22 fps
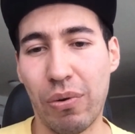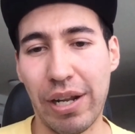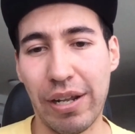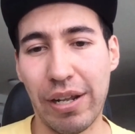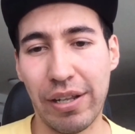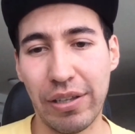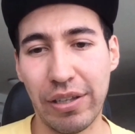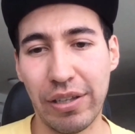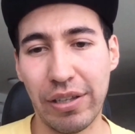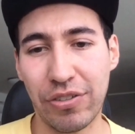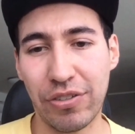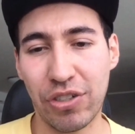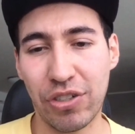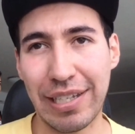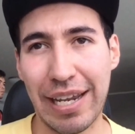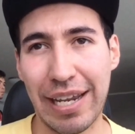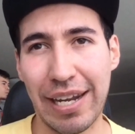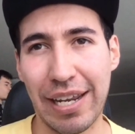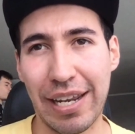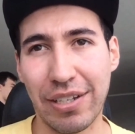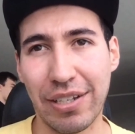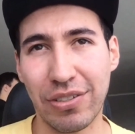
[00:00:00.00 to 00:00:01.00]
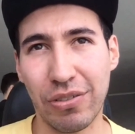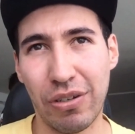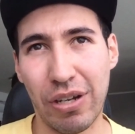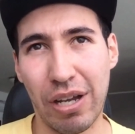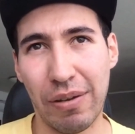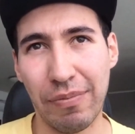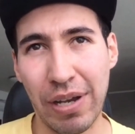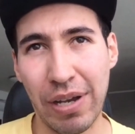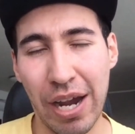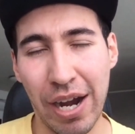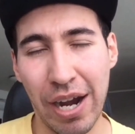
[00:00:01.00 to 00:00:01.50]
So that's why I want to
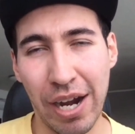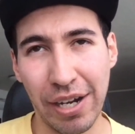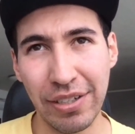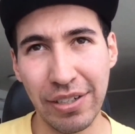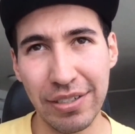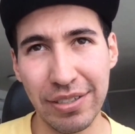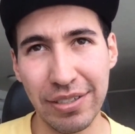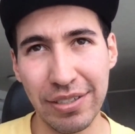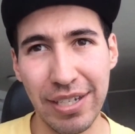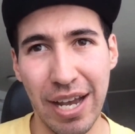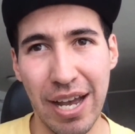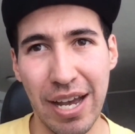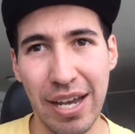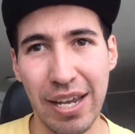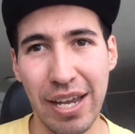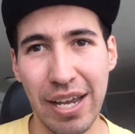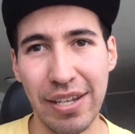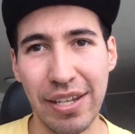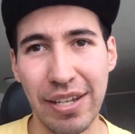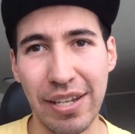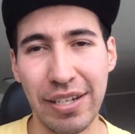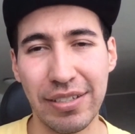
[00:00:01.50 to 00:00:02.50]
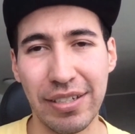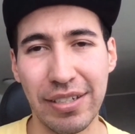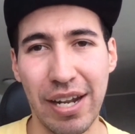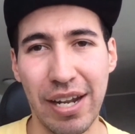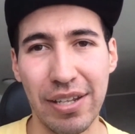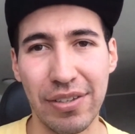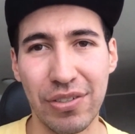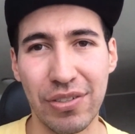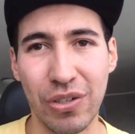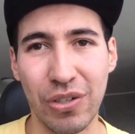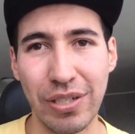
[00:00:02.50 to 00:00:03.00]
translate it. So I'm hiring this guy, and
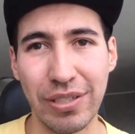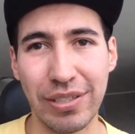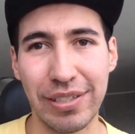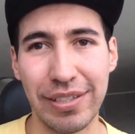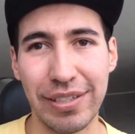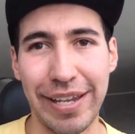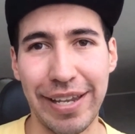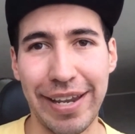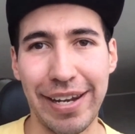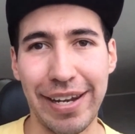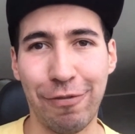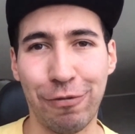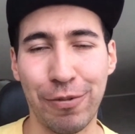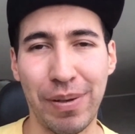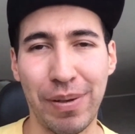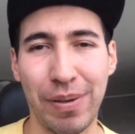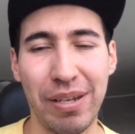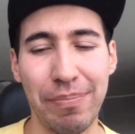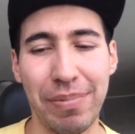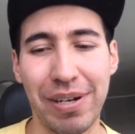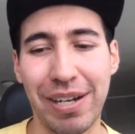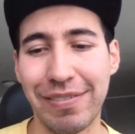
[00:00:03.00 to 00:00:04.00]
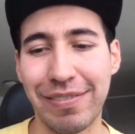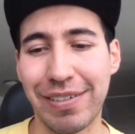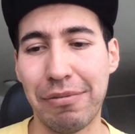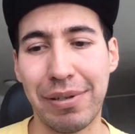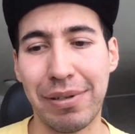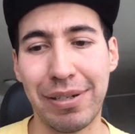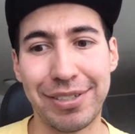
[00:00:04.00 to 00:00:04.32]
then he's gonna translate it for me.